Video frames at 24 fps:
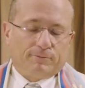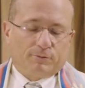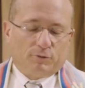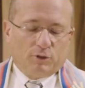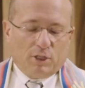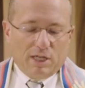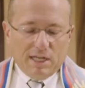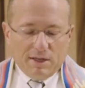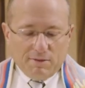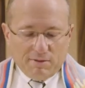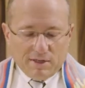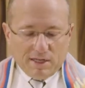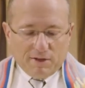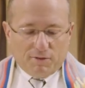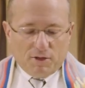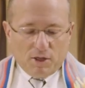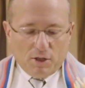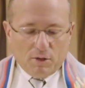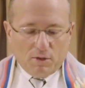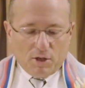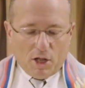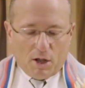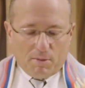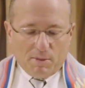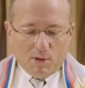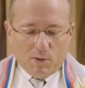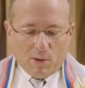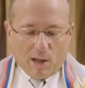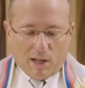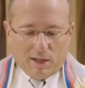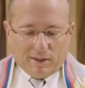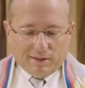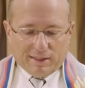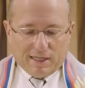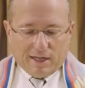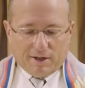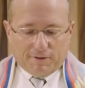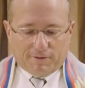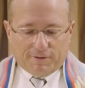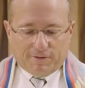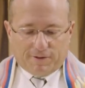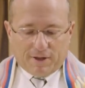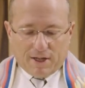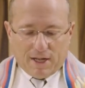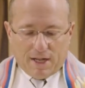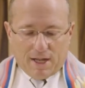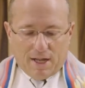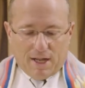Well, even if you know me well
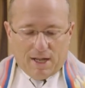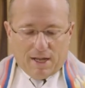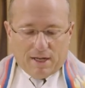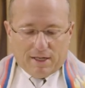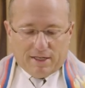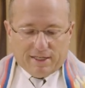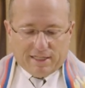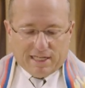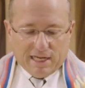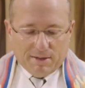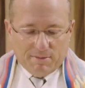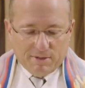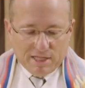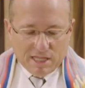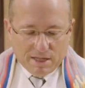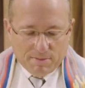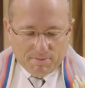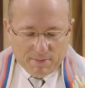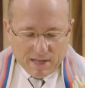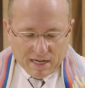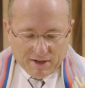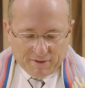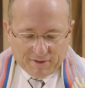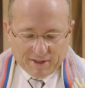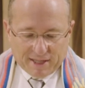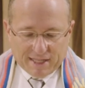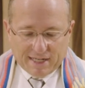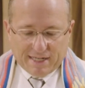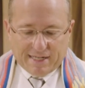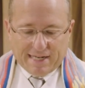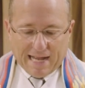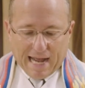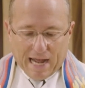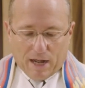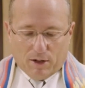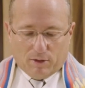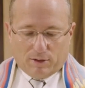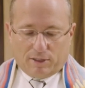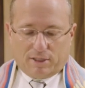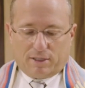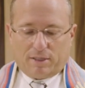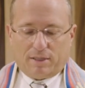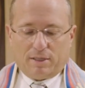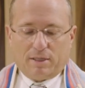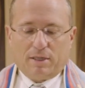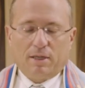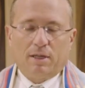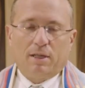enough to give me the benefit of the
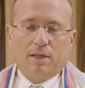doubt,